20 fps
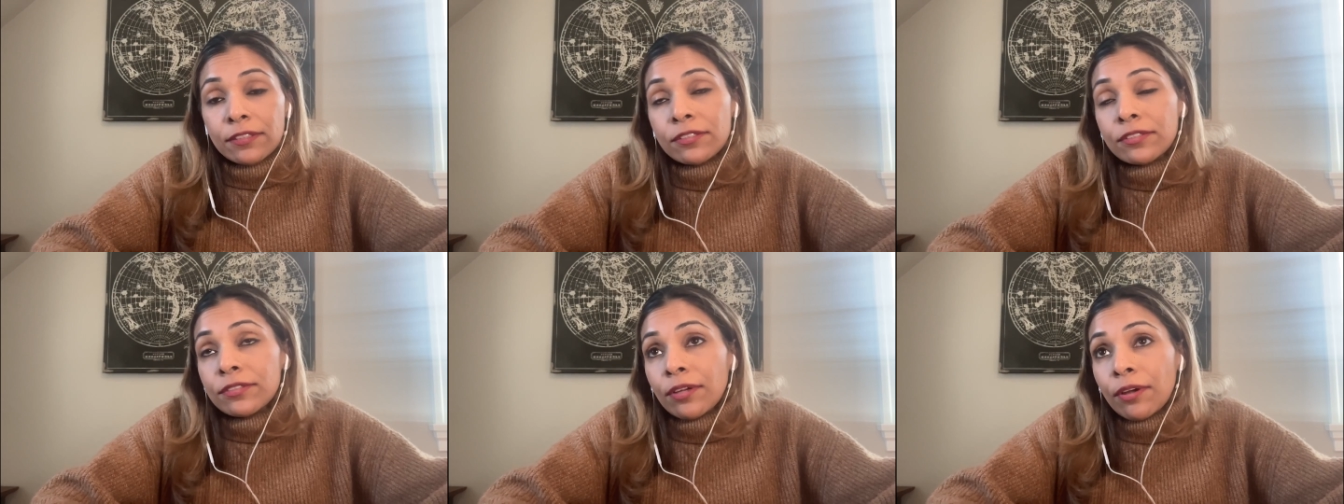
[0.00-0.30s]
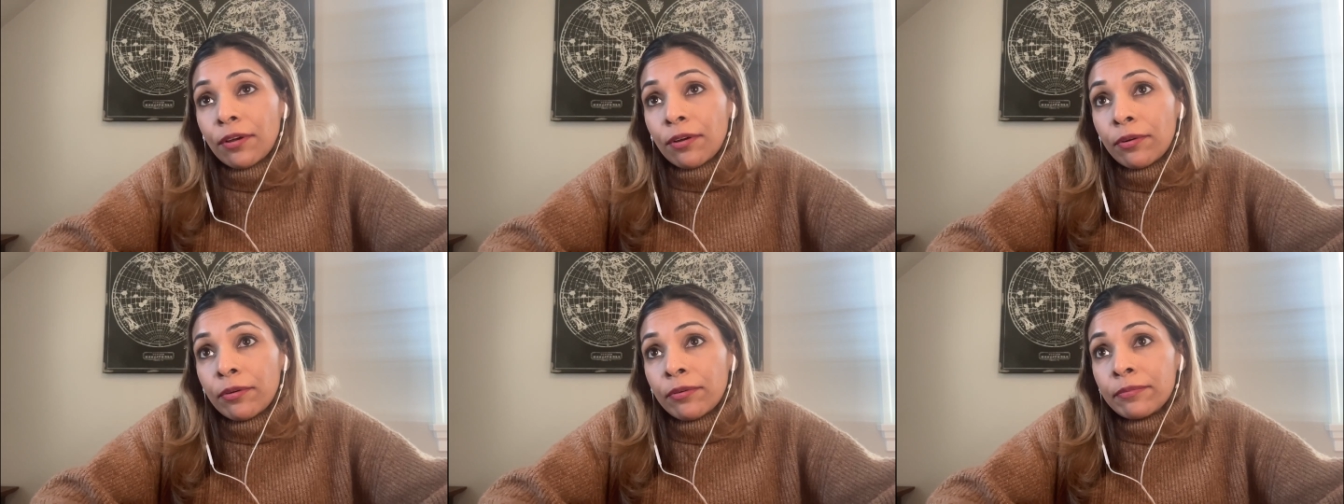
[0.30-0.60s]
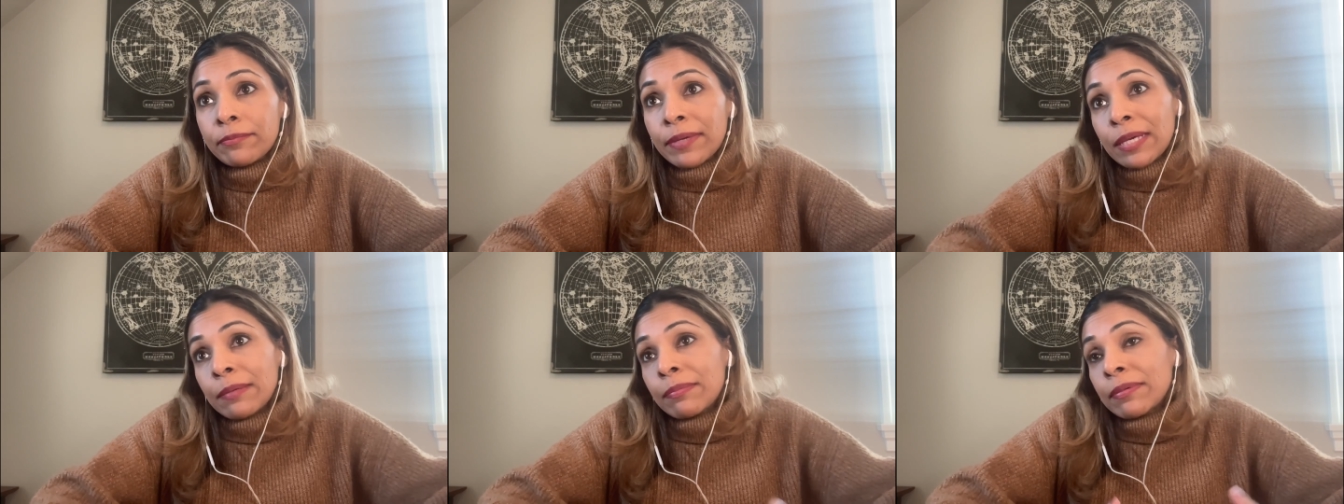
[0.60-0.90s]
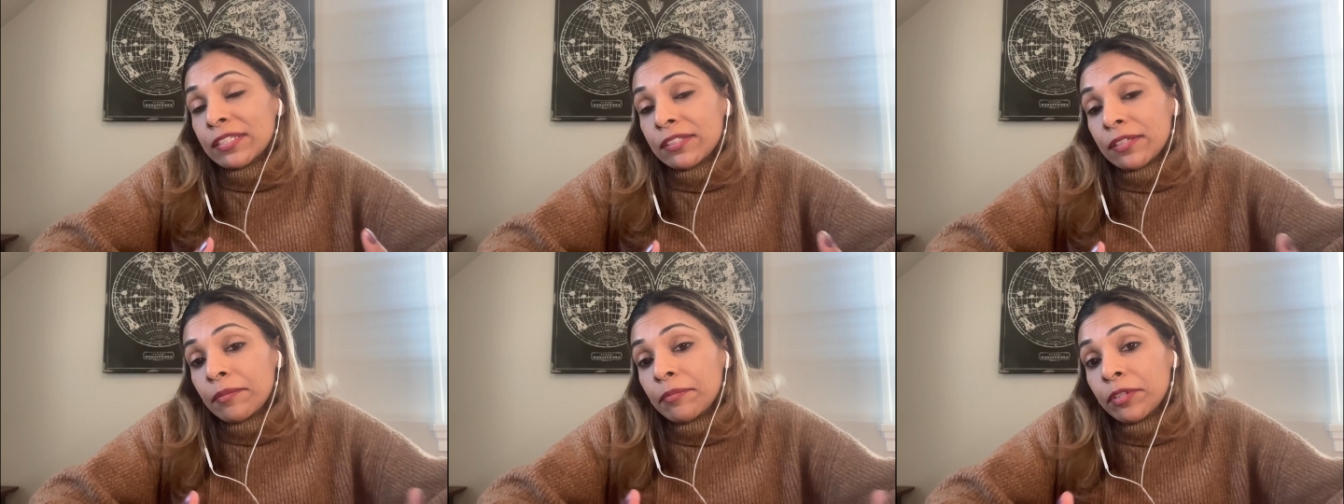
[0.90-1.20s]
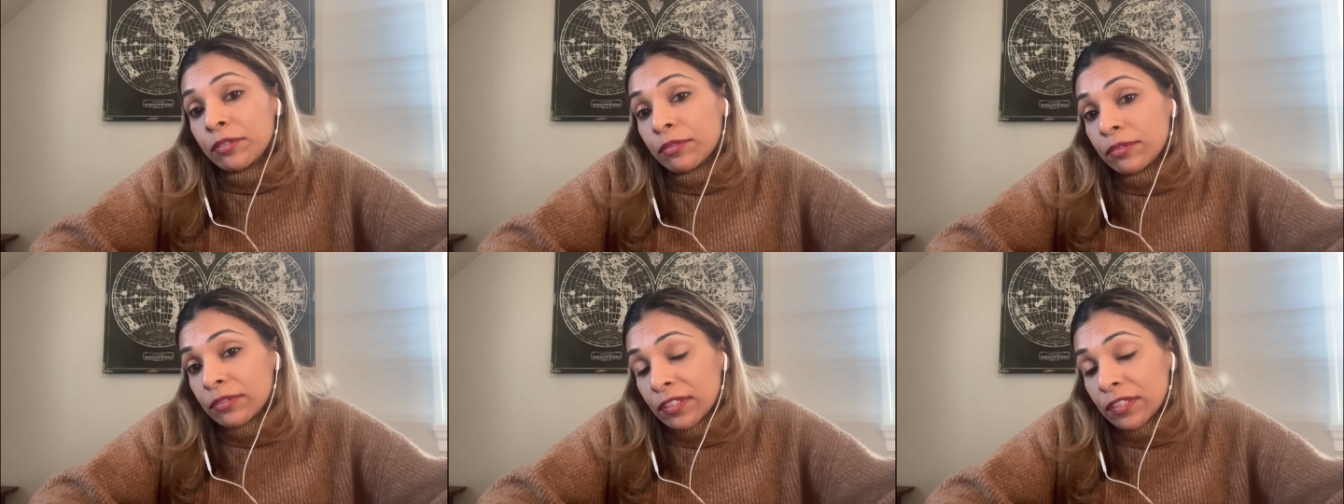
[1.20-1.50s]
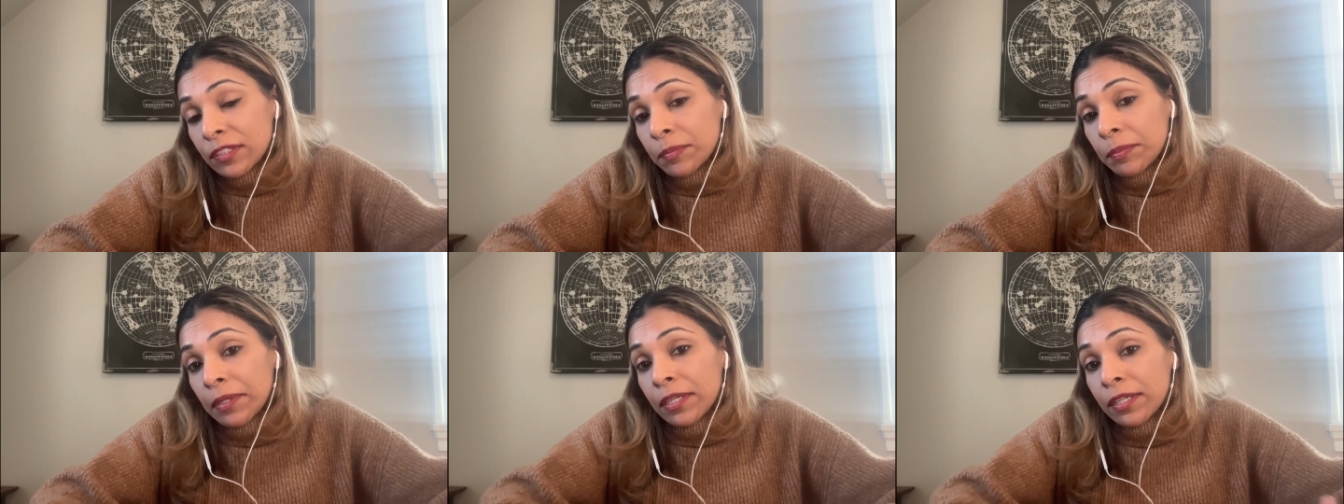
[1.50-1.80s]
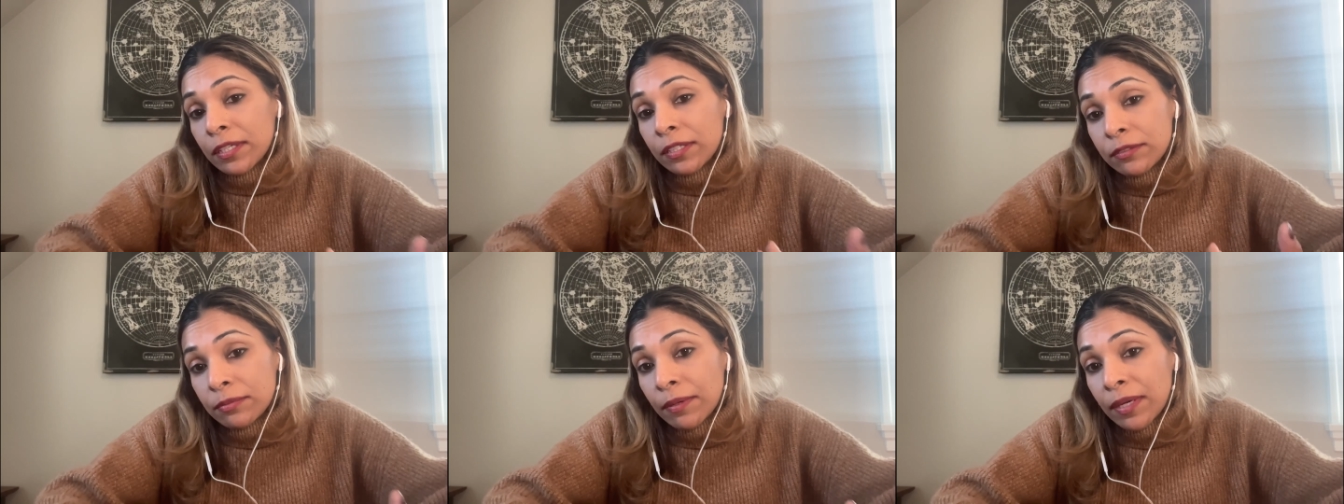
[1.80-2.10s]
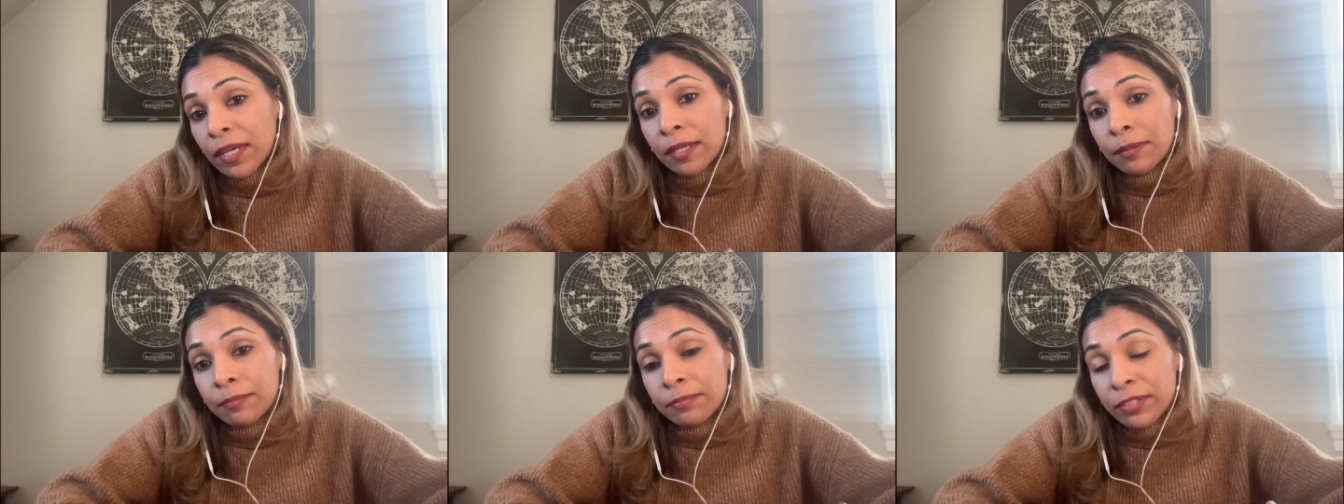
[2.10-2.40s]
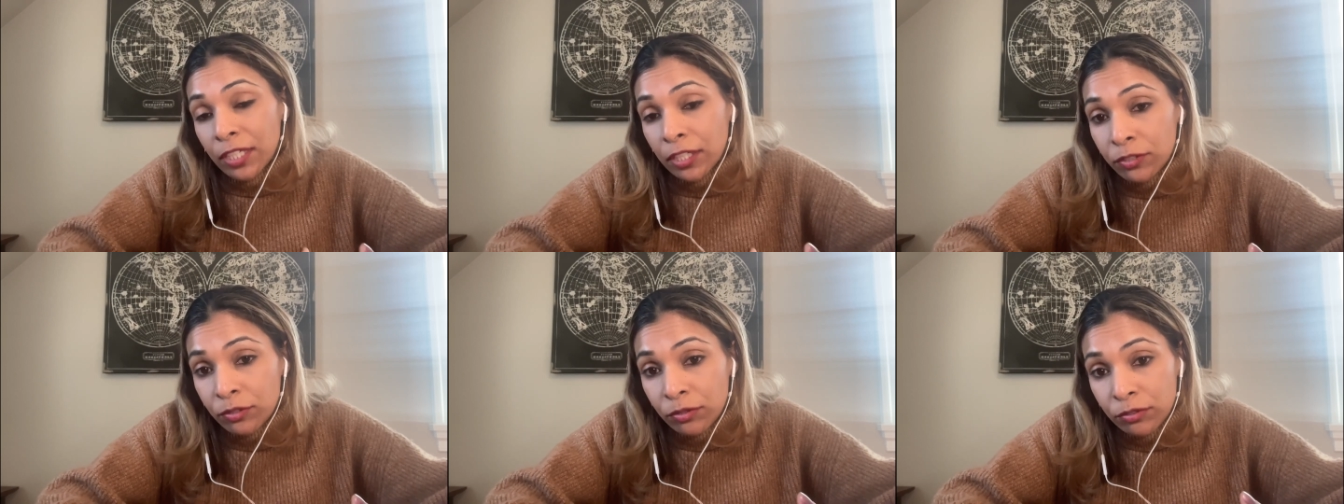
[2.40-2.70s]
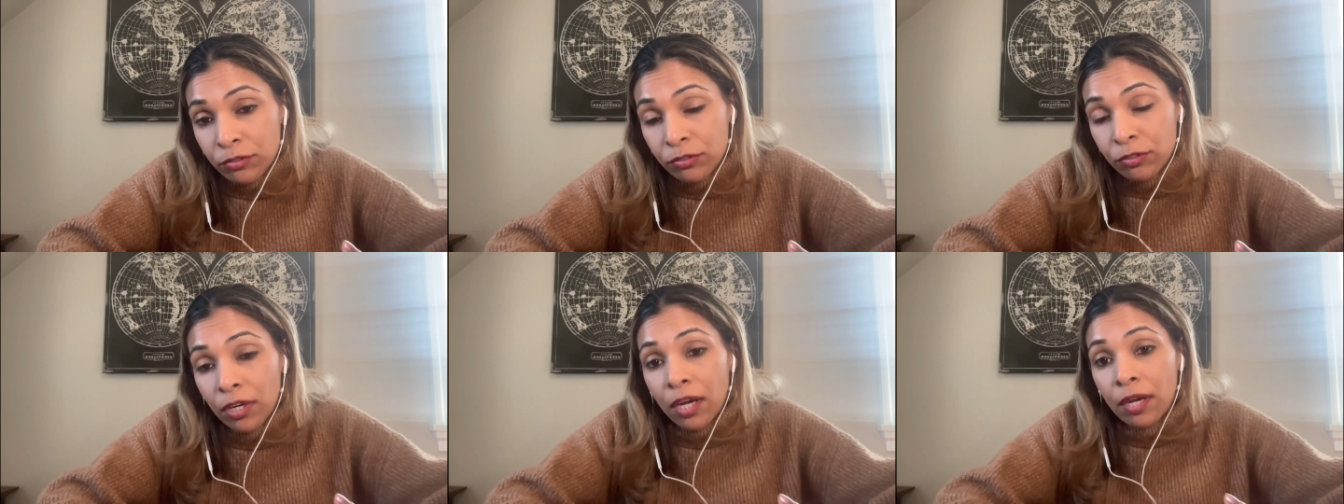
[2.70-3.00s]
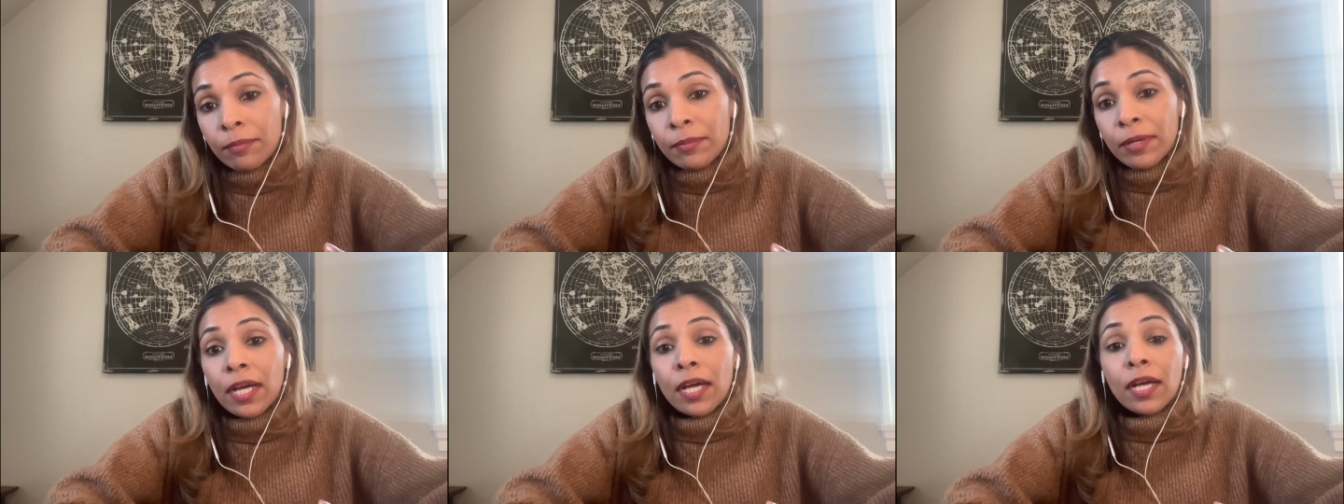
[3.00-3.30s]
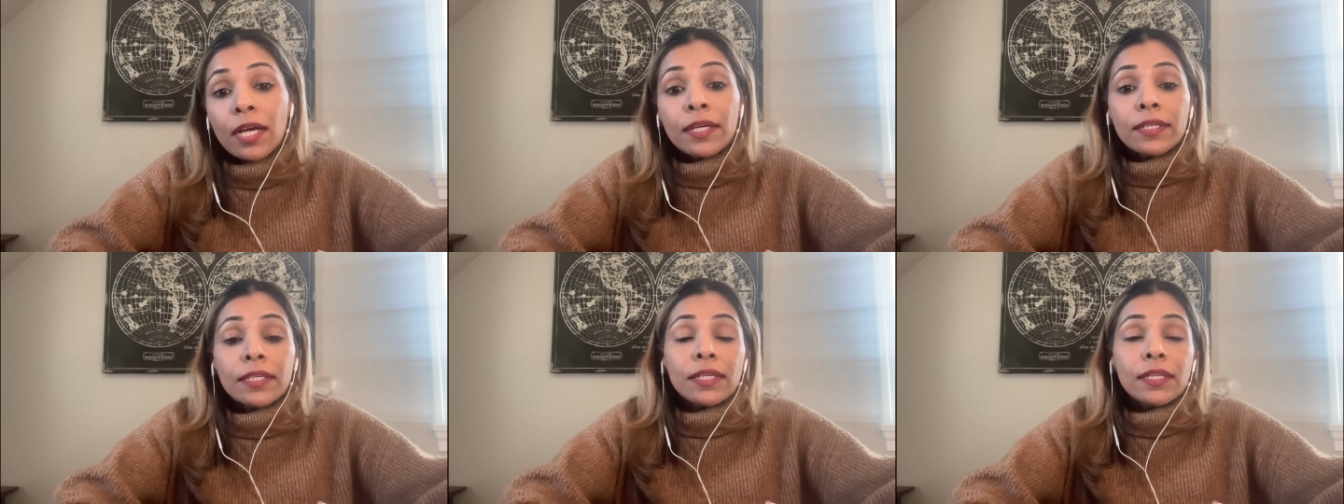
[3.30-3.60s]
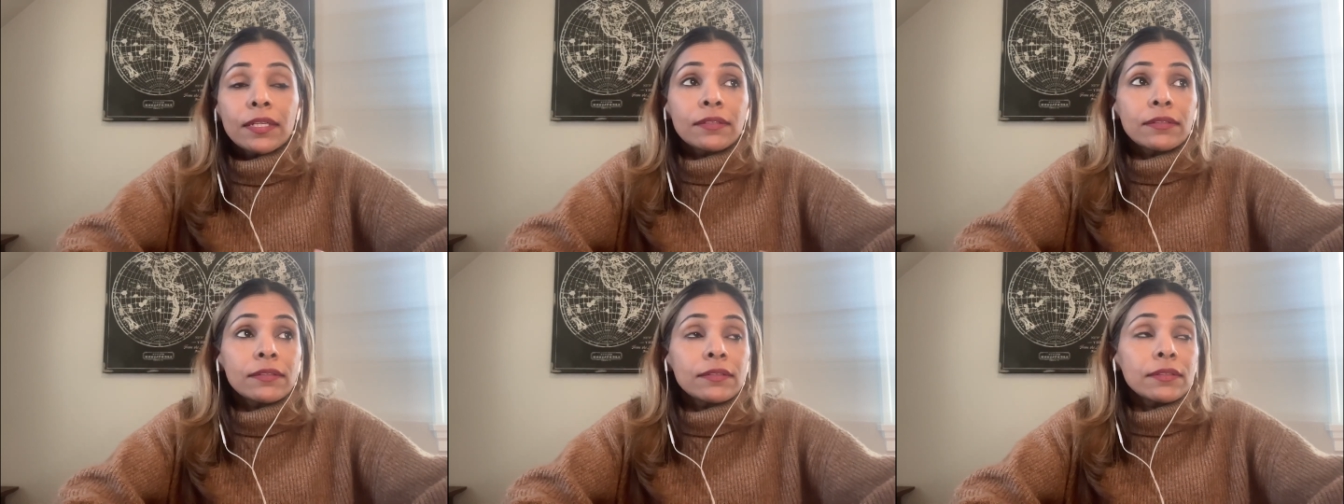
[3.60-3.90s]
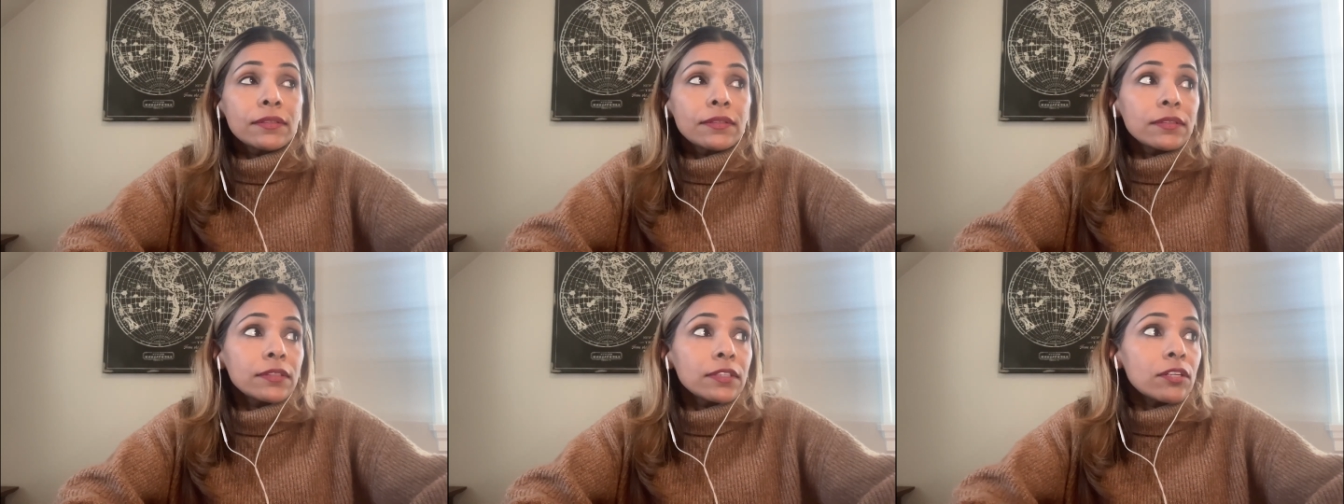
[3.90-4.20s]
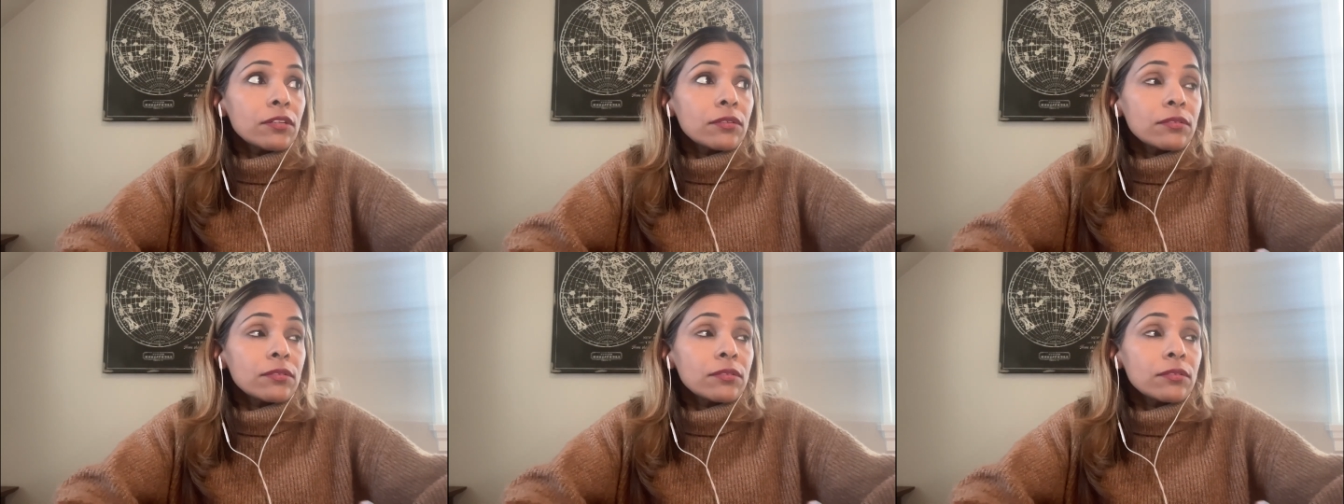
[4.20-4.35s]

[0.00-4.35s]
So maybe someone who's experienced rape, sexual trauma is,